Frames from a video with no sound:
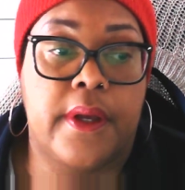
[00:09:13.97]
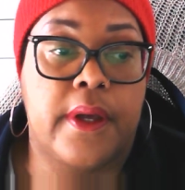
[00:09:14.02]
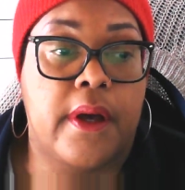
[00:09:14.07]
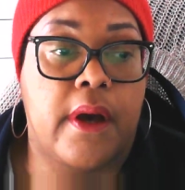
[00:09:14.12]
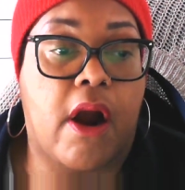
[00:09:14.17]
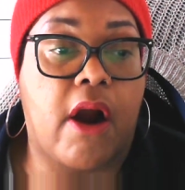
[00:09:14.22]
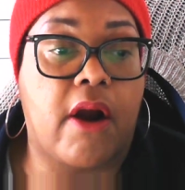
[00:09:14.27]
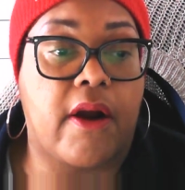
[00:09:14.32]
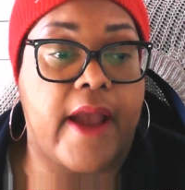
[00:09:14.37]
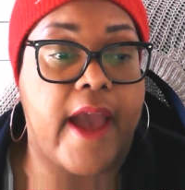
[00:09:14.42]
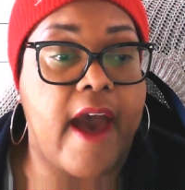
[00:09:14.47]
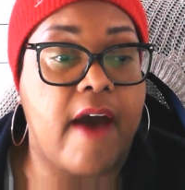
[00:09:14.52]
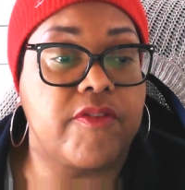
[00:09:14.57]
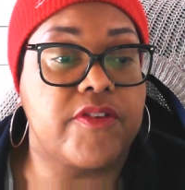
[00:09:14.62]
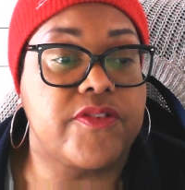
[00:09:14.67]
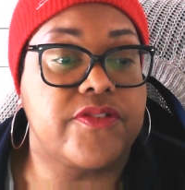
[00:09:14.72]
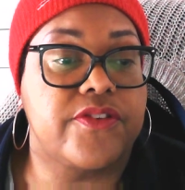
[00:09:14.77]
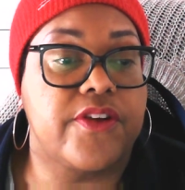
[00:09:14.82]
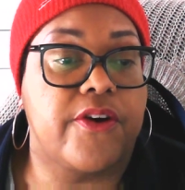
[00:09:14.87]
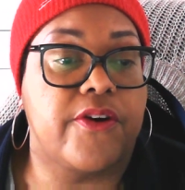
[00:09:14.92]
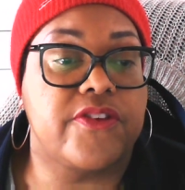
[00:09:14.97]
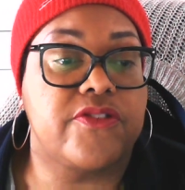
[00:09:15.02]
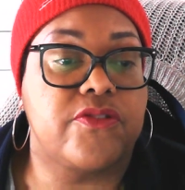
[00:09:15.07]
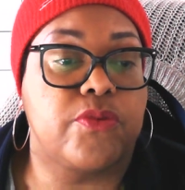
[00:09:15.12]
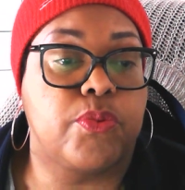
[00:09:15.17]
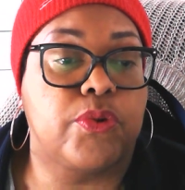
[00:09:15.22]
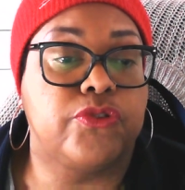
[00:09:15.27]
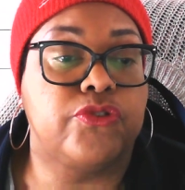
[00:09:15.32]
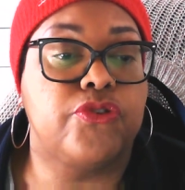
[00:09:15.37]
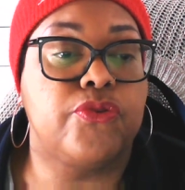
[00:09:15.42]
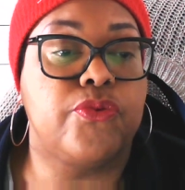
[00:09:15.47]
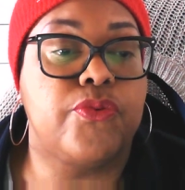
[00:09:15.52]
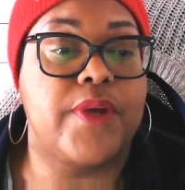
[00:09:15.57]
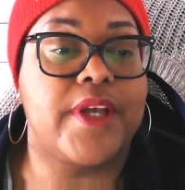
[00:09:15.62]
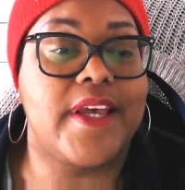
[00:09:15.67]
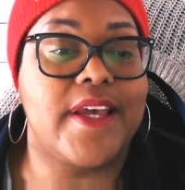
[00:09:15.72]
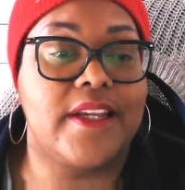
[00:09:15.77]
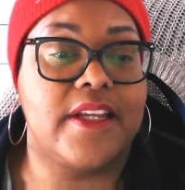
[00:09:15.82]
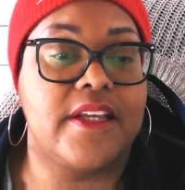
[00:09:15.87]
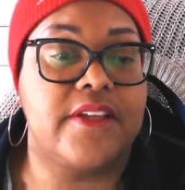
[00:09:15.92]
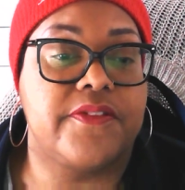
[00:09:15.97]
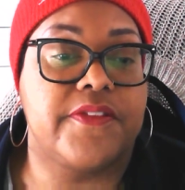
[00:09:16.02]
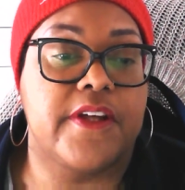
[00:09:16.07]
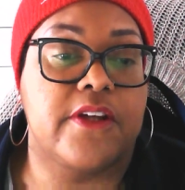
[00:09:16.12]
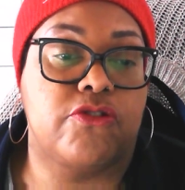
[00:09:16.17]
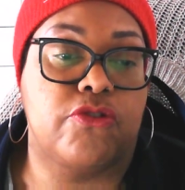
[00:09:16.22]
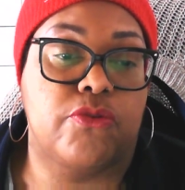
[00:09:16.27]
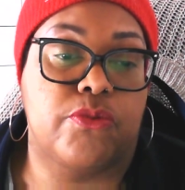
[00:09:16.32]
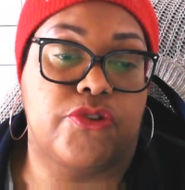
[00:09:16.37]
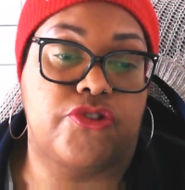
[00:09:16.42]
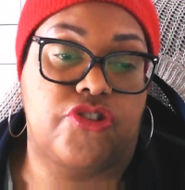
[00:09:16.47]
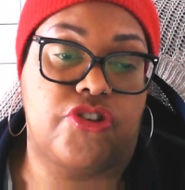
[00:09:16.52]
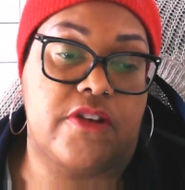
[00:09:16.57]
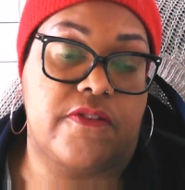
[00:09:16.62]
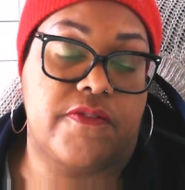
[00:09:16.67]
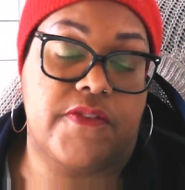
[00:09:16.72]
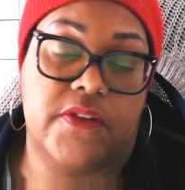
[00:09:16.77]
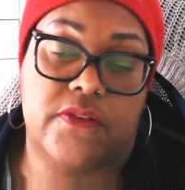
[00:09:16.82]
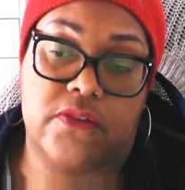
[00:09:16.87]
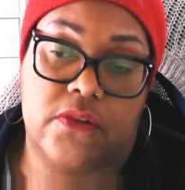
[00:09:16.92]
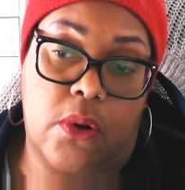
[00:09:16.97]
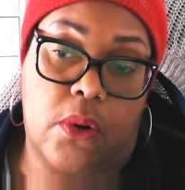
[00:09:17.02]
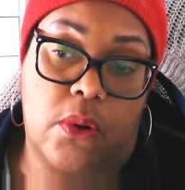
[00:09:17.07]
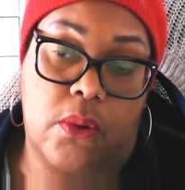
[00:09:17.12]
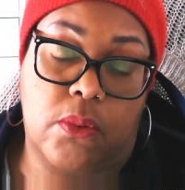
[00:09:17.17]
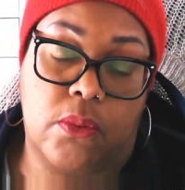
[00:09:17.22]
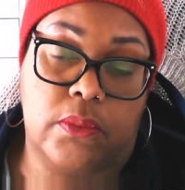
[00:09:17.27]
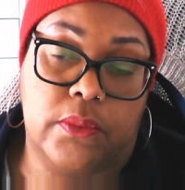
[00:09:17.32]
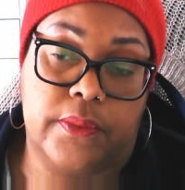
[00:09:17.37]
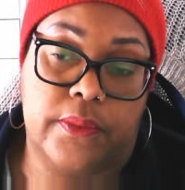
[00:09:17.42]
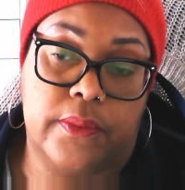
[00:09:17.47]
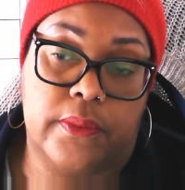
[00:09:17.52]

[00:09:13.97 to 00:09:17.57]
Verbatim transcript: Our adversaries will do anything to achieve this goal.